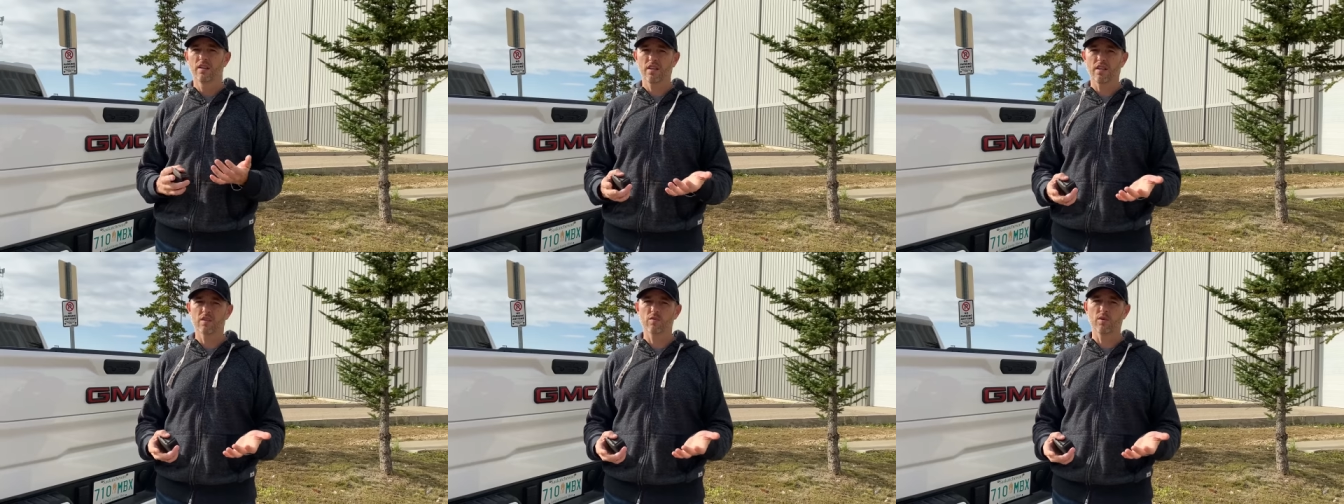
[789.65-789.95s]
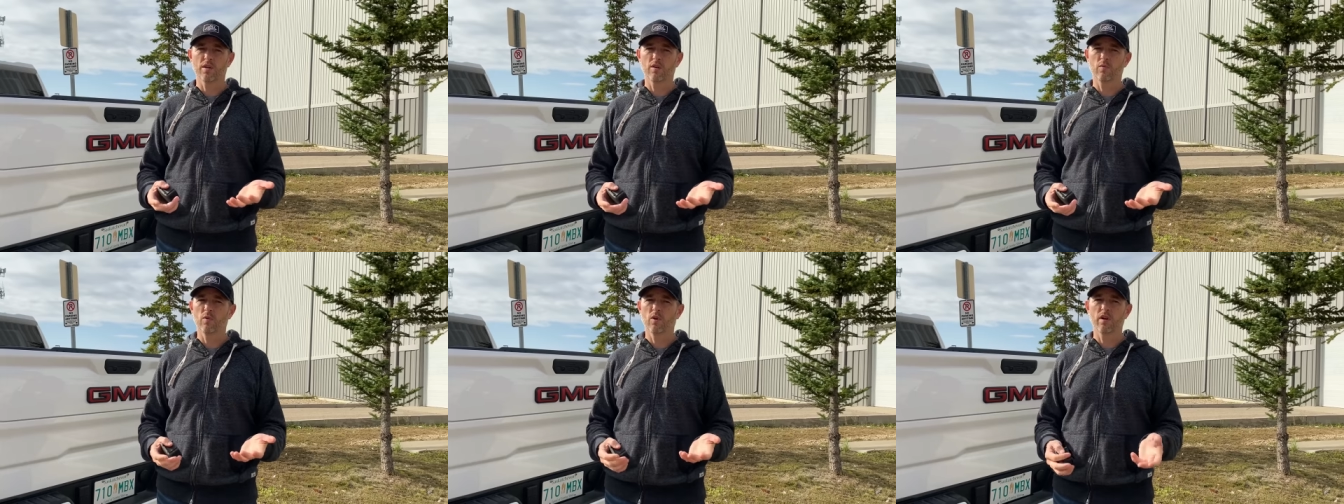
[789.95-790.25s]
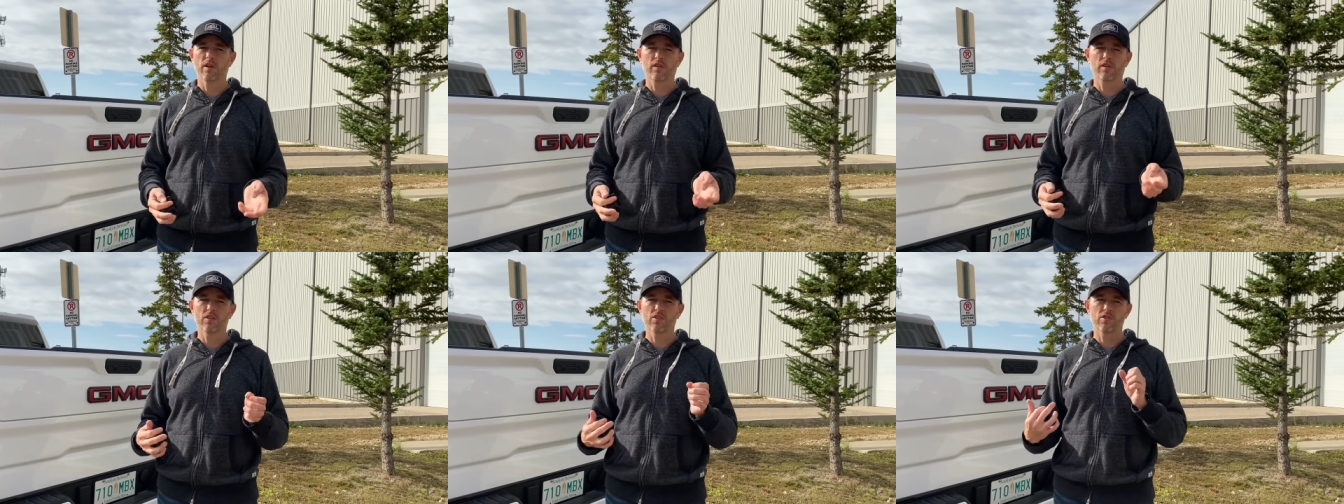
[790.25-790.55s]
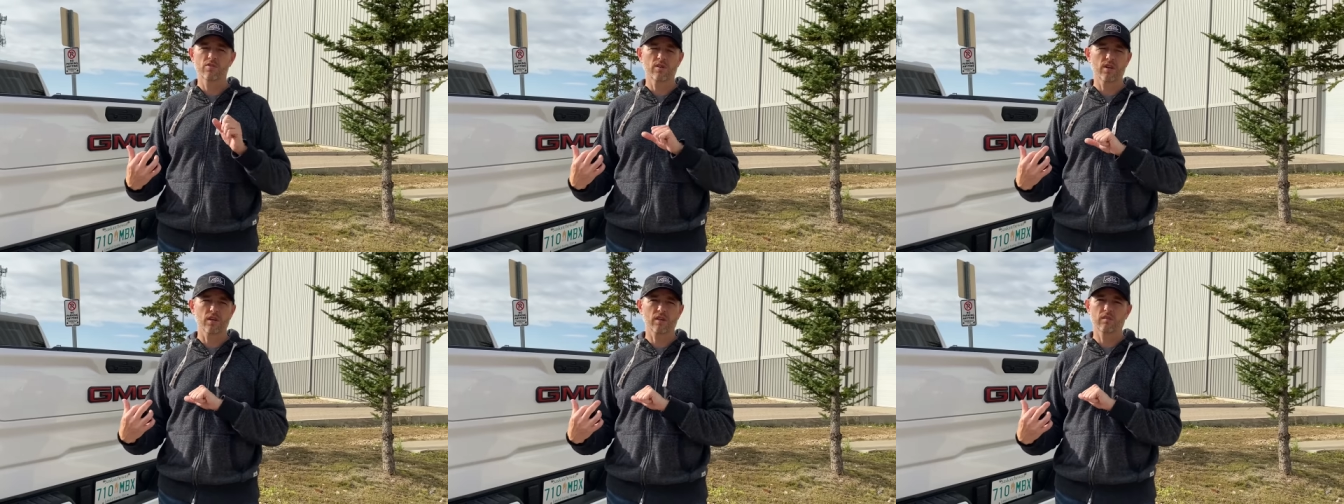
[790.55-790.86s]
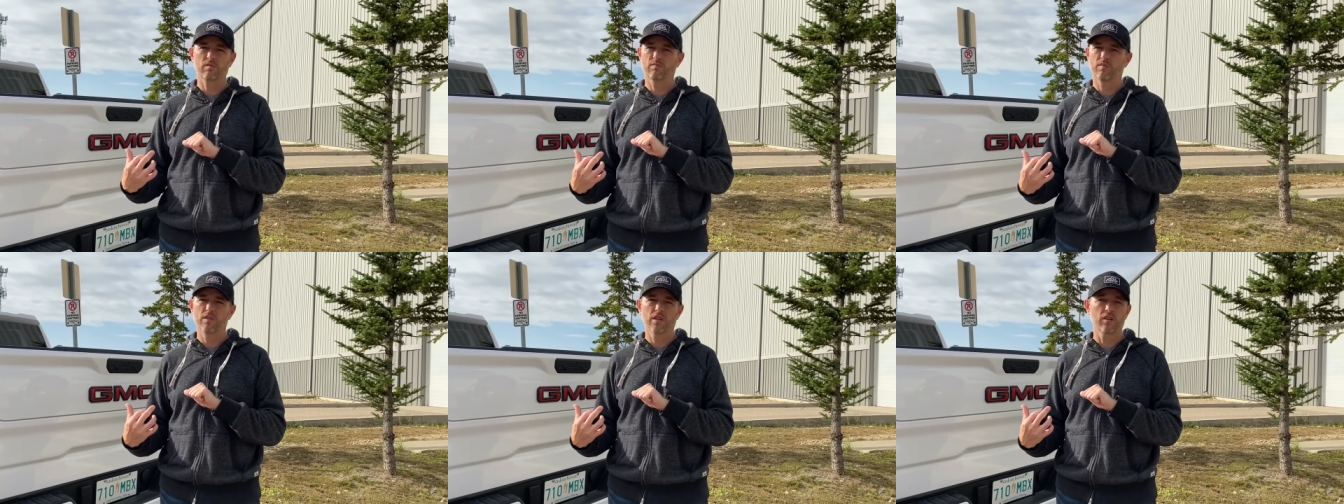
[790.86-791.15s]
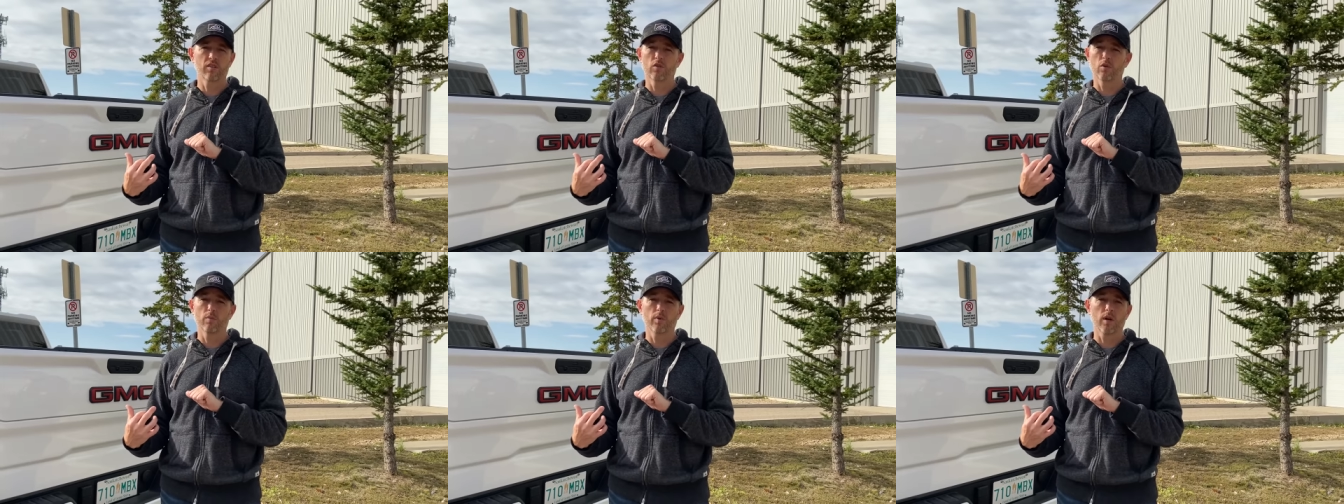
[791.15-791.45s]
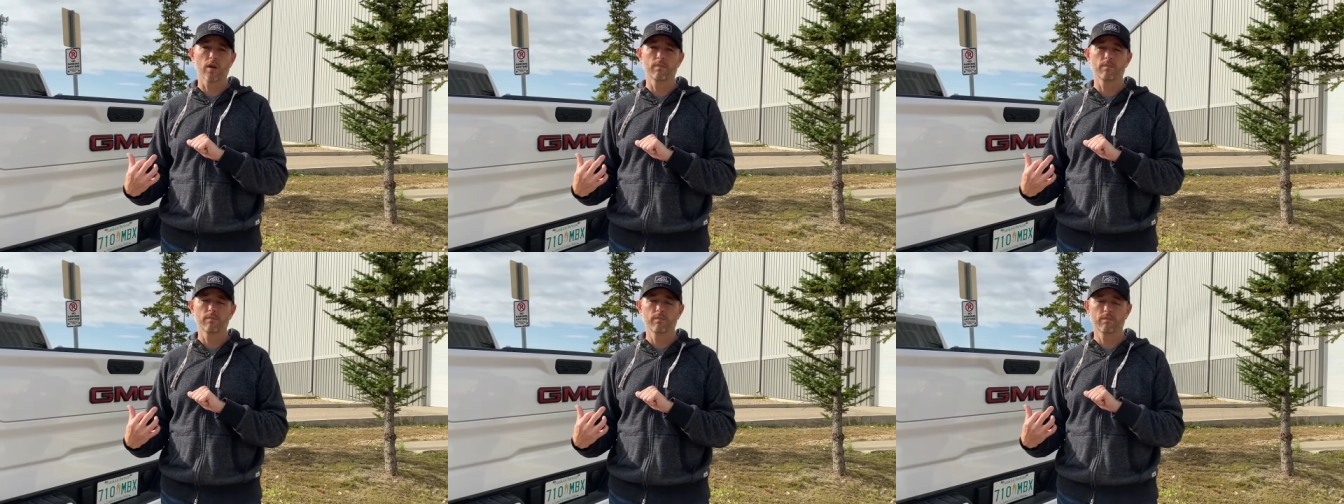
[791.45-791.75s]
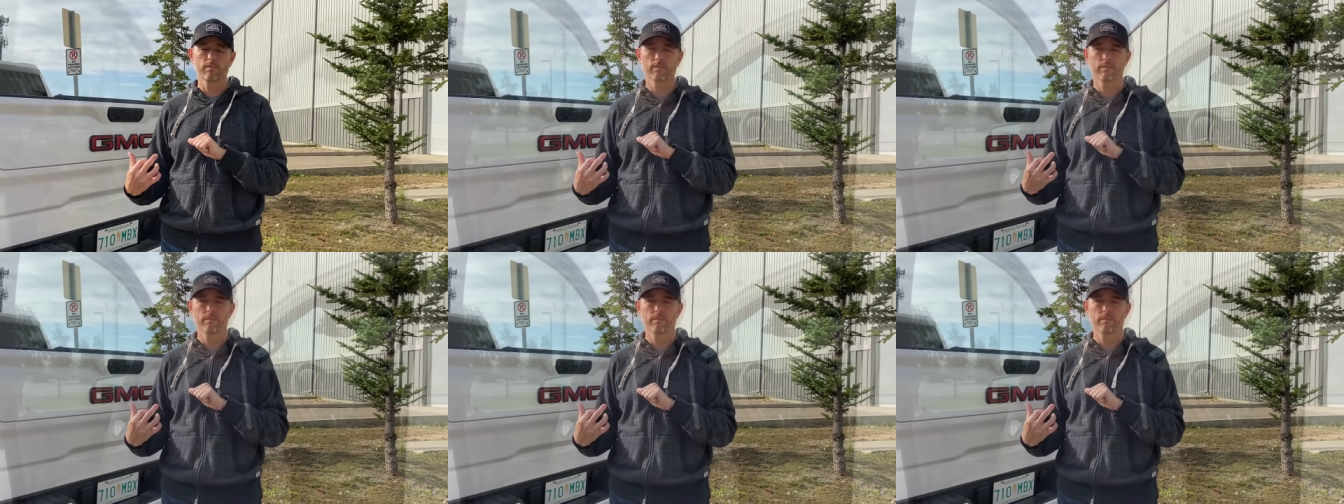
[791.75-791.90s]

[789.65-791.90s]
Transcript: that's what you want, and this truck did it no problem.